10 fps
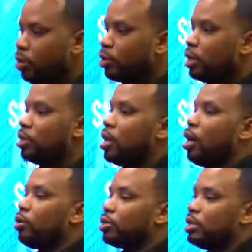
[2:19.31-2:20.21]
billion
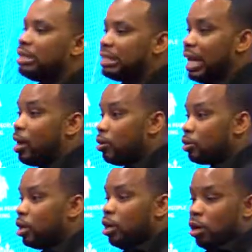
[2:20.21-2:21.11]
in
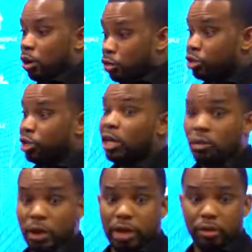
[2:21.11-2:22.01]
sales are
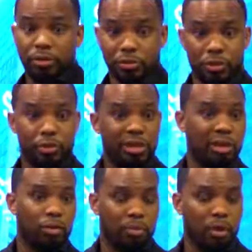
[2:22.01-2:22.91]
generated through
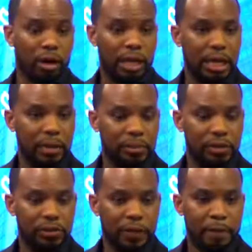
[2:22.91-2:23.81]
network marketing
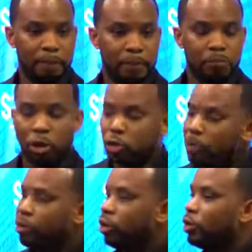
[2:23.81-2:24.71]
companies. Most
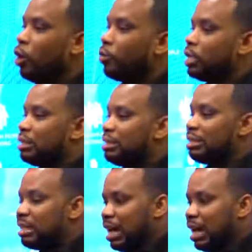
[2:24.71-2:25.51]
people don't know this. Since